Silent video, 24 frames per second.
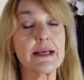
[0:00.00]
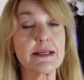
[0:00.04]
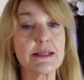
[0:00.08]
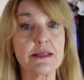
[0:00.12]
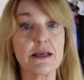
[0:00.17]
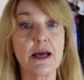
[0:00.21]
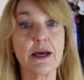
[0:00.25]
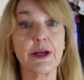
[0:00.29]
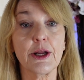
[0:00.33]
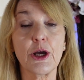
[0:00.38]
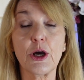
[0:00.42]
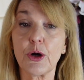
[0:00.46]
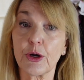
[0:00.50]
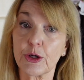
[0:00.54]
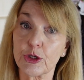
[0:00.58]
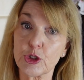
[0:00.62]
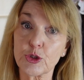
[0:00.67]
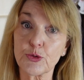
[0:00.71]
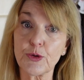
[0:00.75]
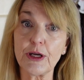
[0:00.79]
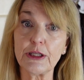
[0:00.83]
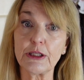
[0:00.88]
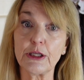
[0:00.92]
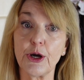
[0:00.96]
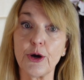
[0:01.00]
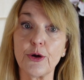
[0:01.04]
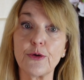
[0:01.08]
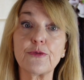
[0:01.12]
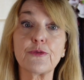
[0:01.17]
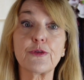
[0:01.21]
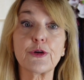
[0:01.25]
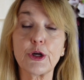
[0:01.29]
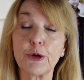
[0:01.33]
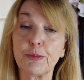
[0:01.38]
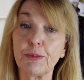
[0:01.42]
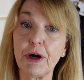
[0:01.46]
Asana, or Trello
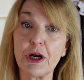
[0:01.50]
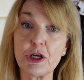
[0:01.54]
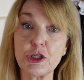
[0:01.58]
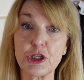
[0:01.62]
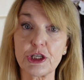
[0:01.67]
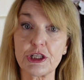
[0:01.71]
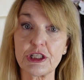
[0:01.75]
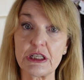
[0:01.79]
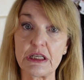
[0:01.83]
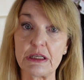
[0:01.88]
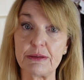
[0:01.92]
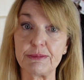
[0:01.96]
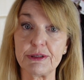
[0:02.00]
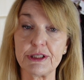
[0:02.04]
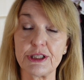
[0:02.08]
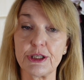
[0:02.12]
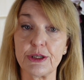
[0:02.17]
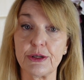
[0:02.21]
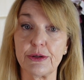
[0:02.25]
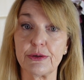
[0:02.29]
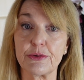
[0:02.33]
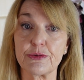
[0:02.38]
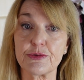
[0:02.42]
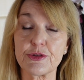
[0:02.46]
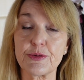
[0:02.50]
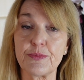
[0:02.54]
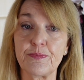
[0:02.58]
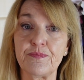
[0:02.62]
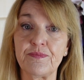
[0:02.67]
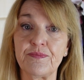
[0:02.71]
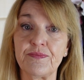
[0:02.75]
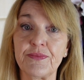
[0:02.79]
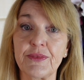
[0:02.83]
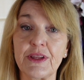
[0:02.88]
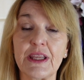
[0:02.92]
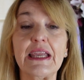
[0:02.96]
for your project team to use?
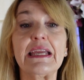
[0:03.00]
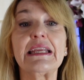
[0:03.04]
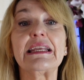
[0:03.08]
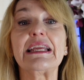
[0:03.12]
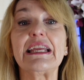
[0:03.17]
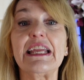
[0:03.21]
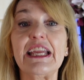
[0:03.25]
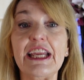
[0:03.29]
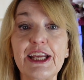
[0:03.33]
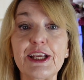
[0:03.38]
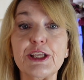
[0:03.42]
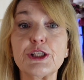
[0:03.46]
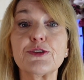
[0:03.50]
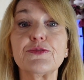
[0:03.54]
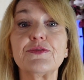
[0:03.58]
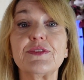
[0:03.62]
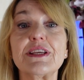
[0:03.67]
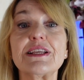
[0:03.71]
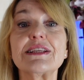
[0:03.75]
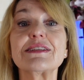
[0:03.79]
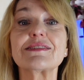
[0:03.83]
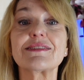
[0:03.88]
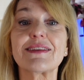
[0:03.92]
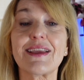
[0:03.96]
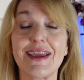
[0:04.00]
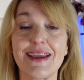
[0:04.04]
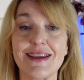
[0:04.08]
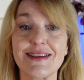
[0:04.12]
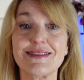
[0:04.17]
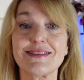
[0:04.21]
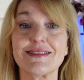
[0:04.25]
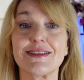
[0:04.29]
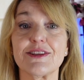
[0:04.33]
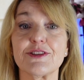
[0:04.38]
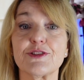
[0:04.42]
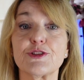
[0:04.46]
In each of these
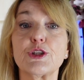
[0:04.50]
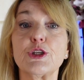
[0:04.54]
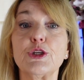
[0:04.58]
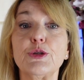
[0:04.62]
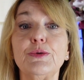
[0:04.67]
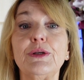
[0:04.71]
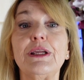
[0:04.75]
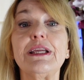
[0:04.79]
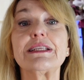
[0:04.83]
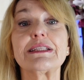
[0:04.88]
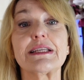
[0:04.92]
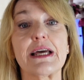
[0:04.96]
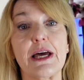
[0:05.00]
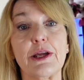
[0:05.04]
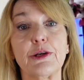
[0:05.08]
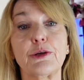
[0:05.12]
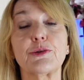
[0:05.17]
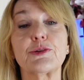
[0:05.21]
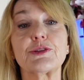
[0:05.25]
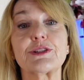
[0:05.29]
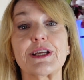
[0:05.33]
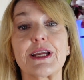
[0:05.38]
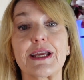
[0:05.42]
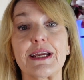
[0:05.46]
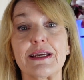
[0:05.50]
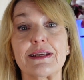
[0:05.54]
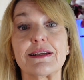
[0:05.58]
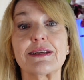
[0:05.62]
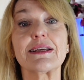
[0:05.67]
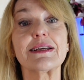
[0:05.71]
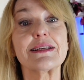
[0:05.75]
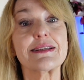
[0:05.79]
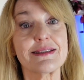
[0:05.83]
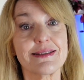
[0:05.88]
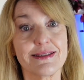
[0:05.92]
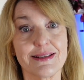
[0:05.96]
cases, you need to understand
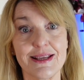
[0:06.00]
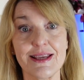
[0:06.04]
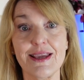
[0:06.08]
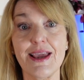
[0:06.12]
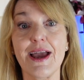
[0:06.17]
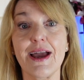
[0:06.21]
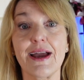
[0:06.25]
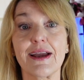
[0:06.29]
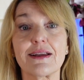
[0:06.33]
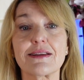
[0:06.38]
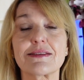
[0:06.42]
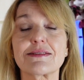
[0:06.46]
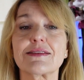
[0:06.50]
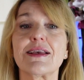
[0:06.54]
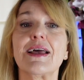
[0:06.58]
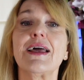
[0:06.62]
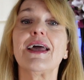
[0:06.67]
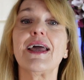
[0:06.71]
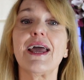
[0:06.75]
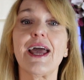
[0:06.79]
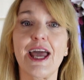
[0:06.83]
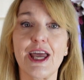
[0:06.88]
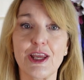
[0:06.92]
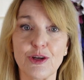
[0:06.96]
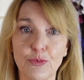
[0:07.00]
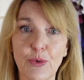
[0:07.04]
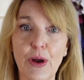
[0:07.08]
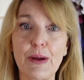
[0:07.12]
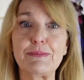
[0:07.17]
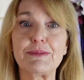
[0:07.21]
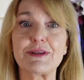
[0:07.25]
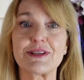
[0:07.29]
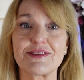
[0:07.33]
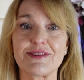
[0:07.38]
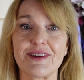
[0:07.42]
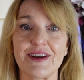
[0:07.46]
C X and
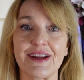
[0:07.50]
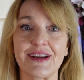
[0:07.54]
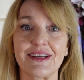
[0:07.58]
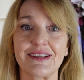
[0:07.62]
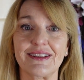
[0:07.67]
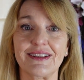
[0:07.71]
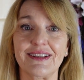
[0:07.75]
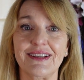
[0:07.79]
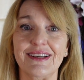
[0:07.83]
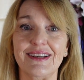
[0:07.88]
web design.